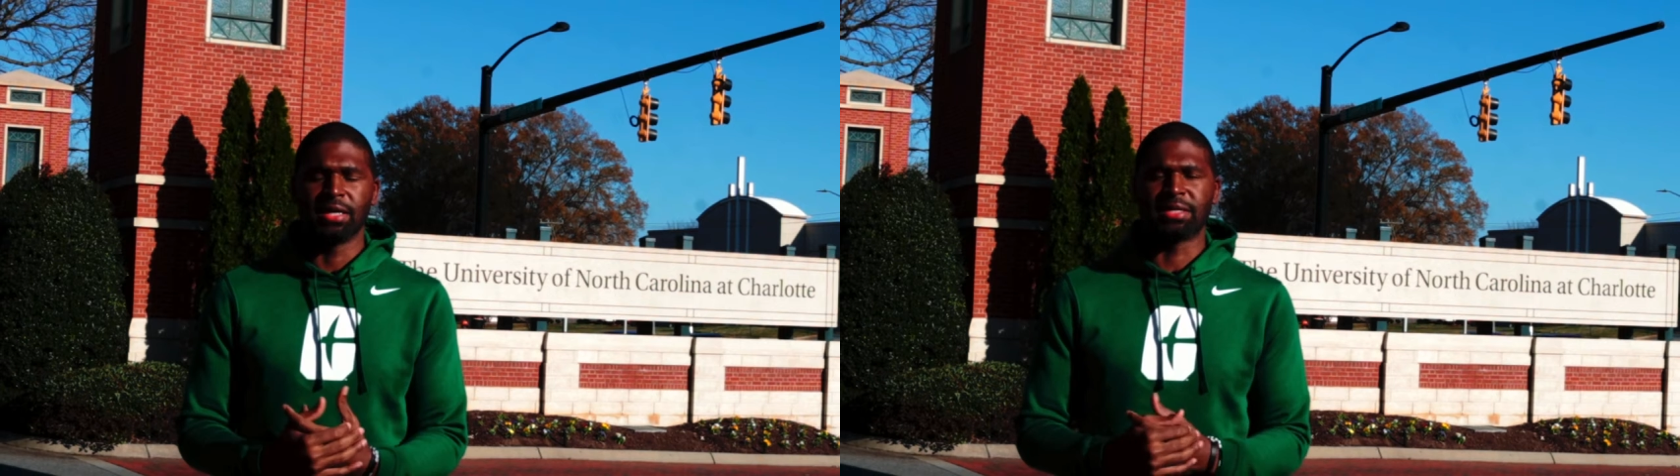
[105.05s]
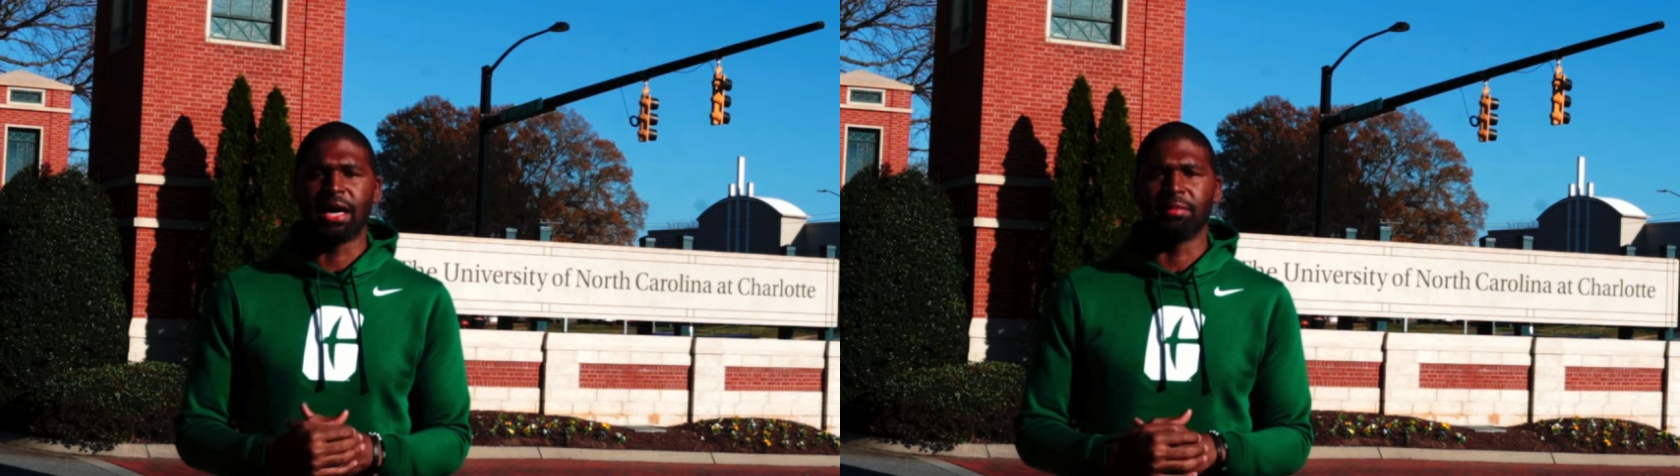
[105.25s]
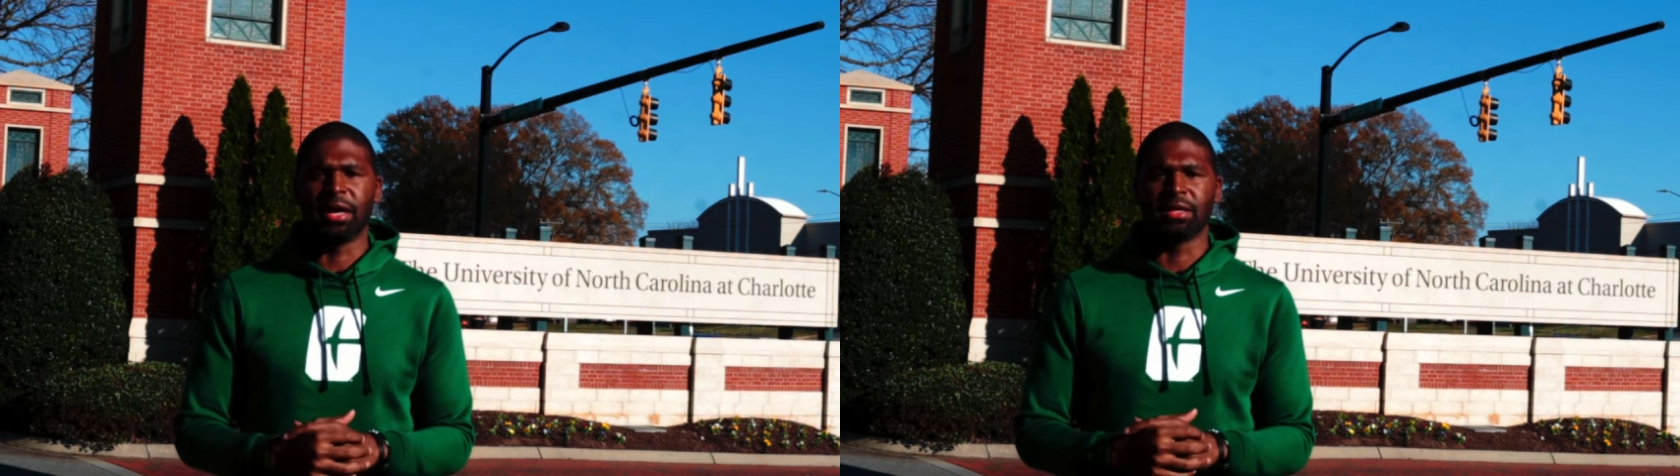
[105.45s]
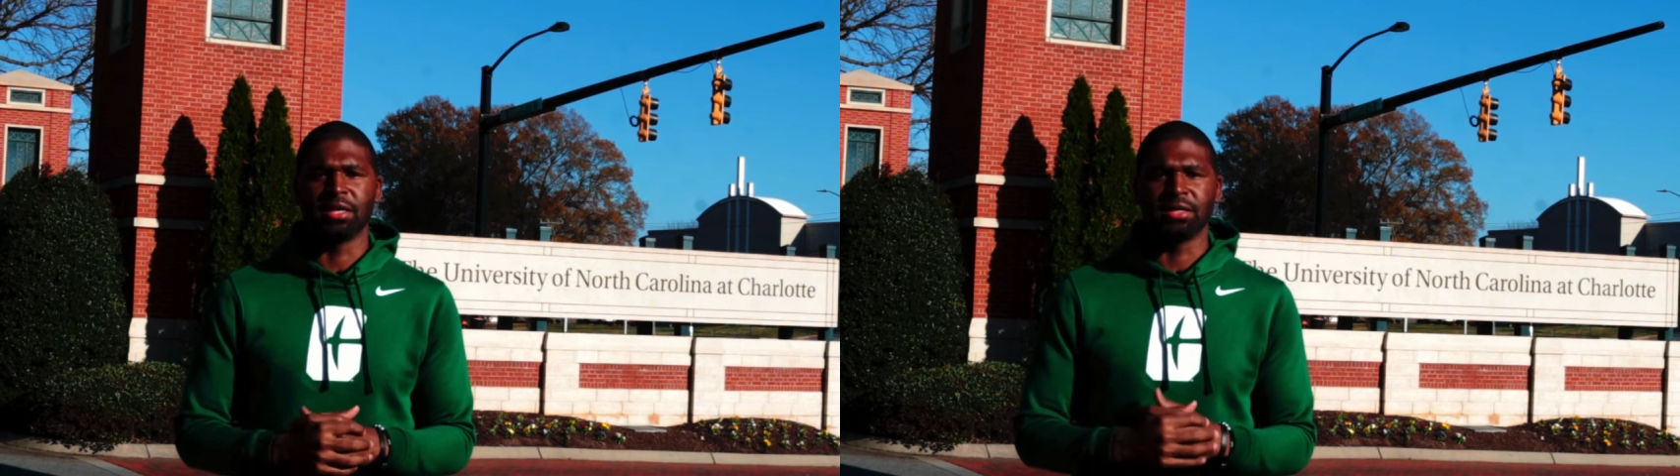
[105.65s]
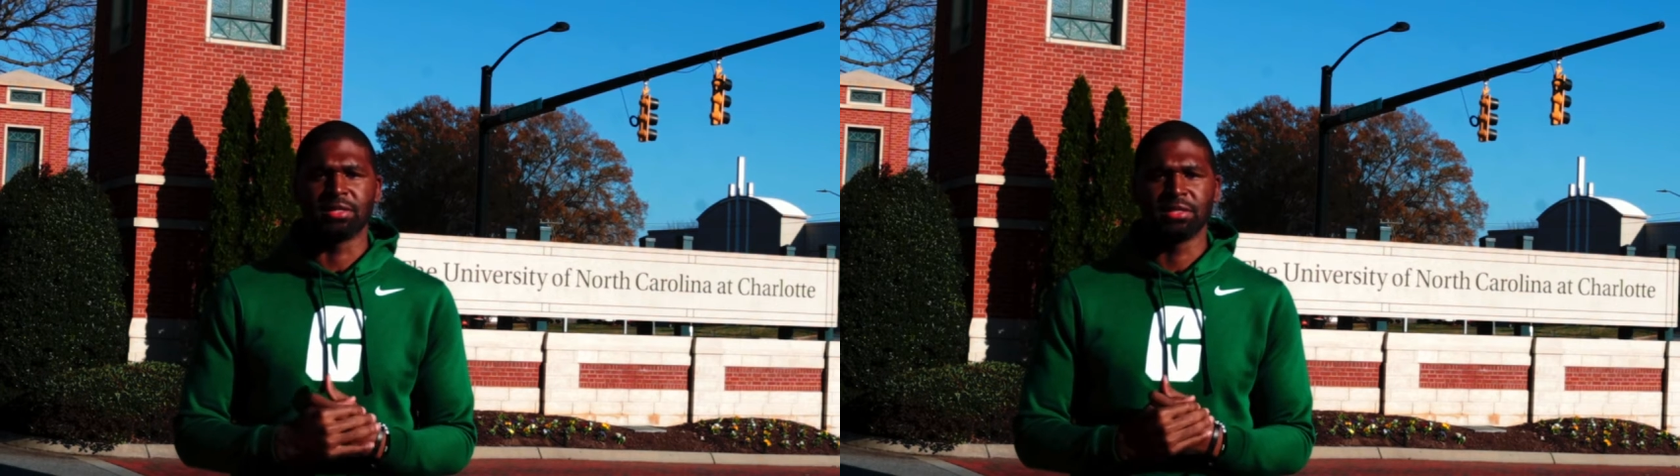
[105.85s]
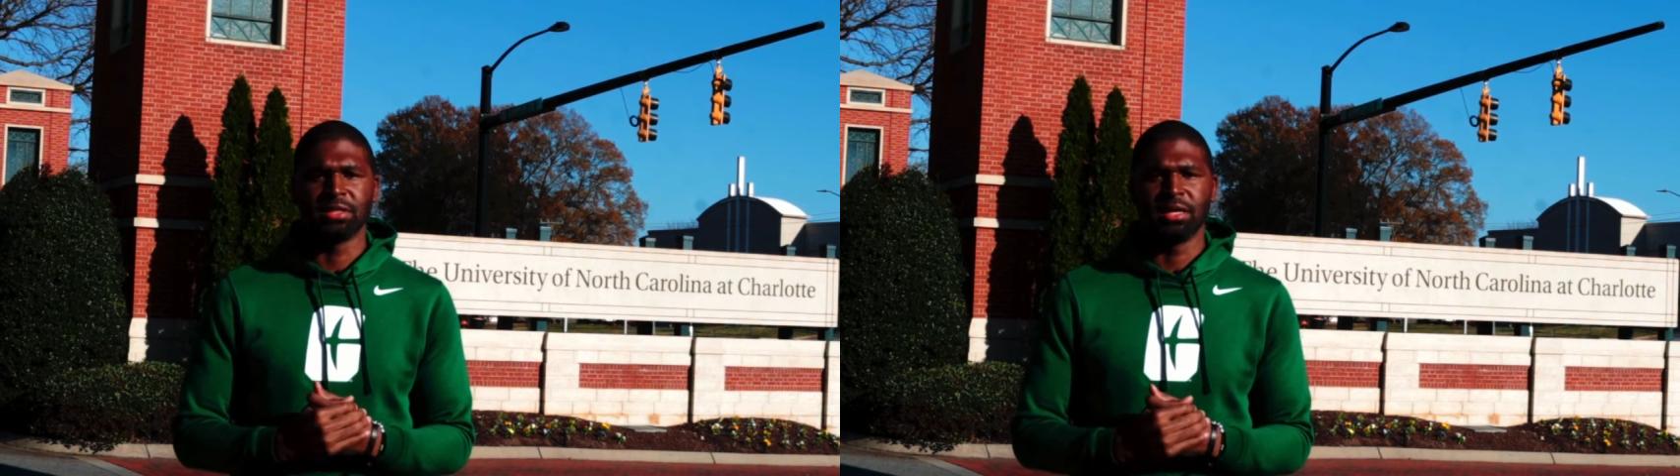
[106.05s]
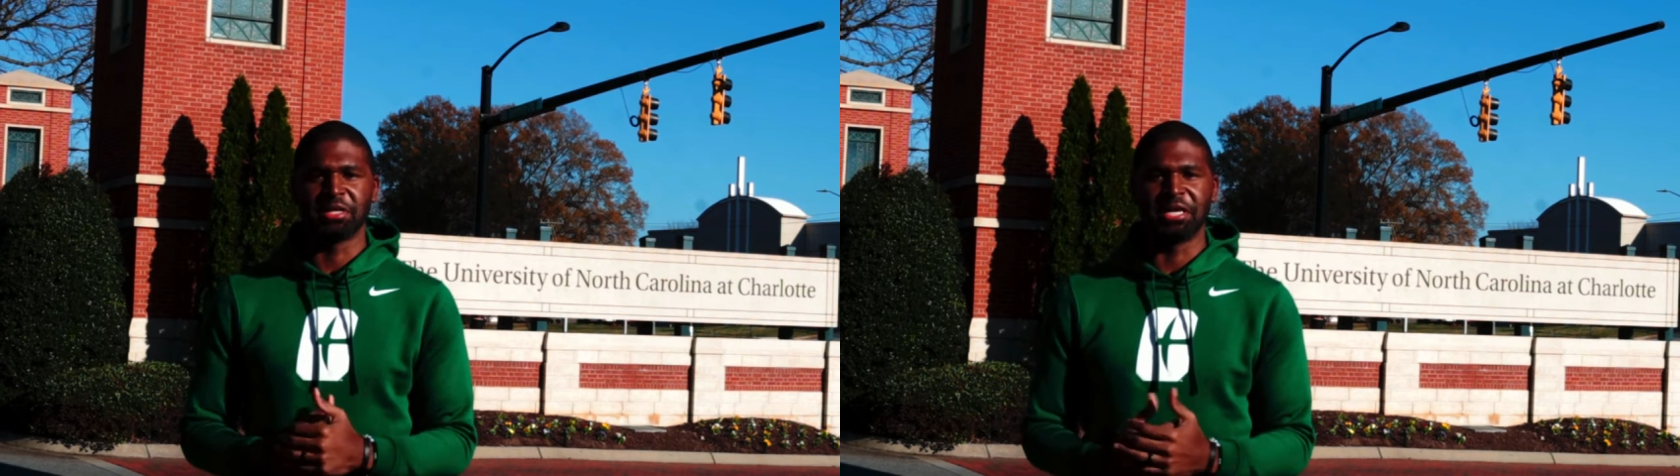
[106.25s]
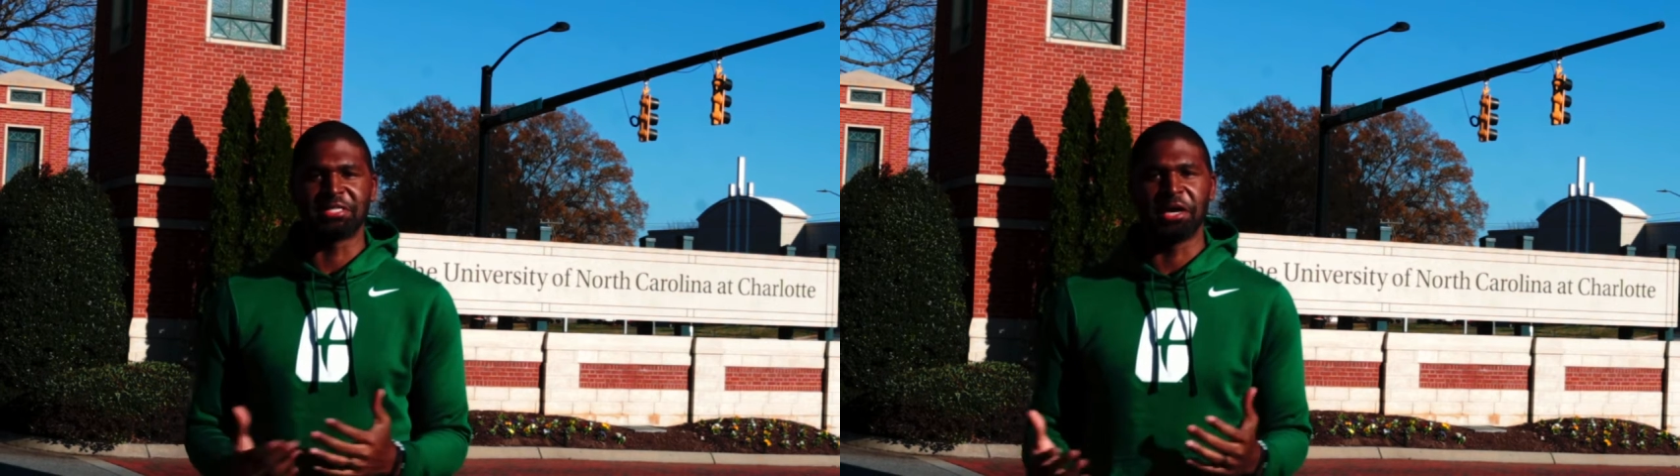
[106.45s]
a time like this.
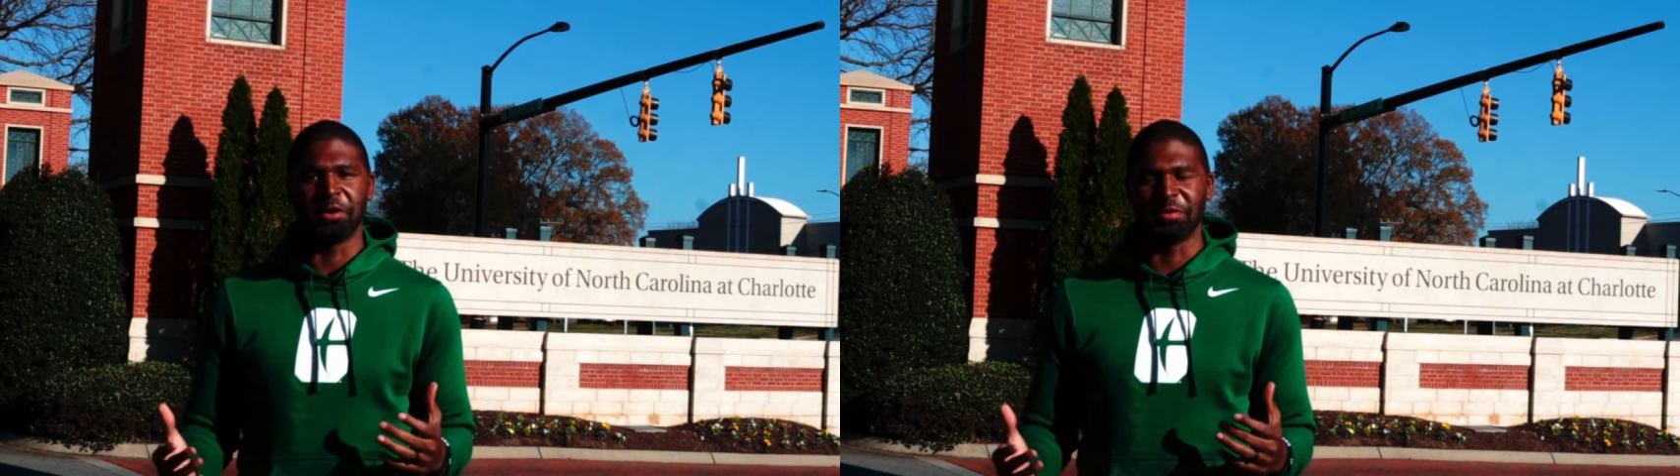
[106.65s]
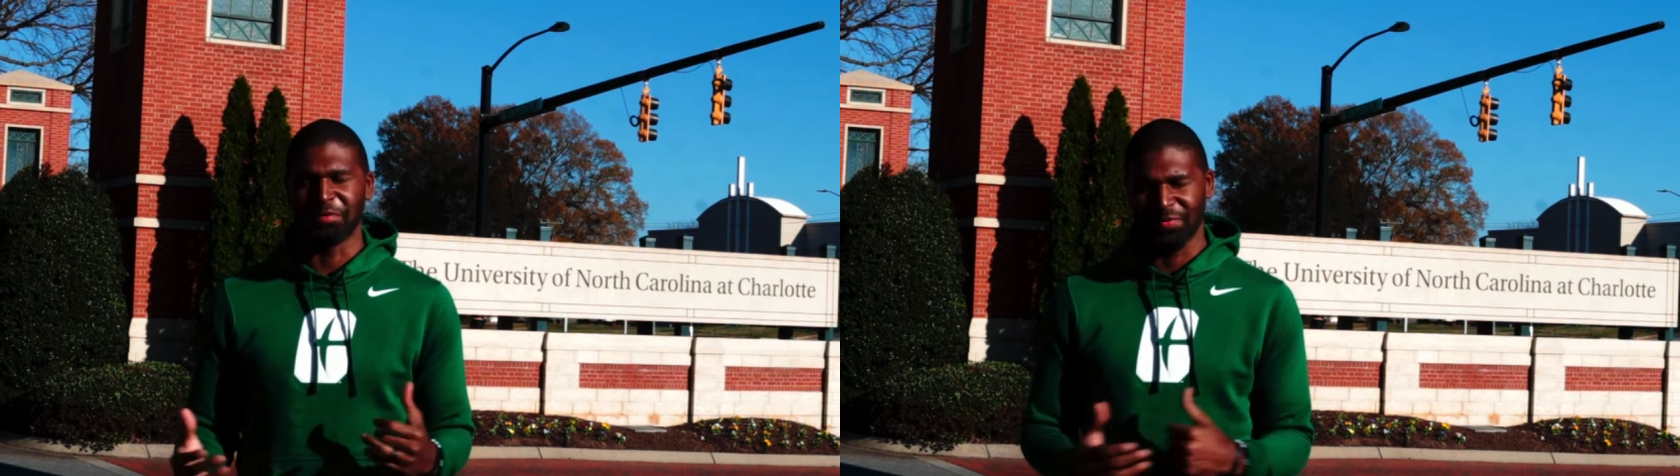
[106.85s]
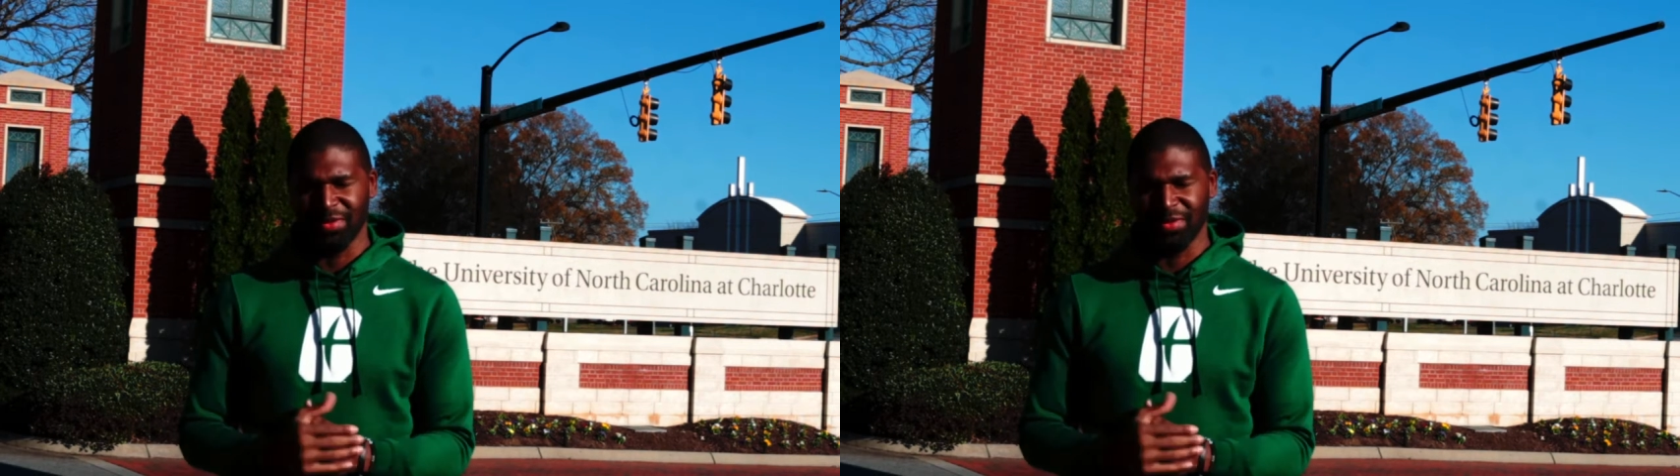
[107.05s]
So let's go.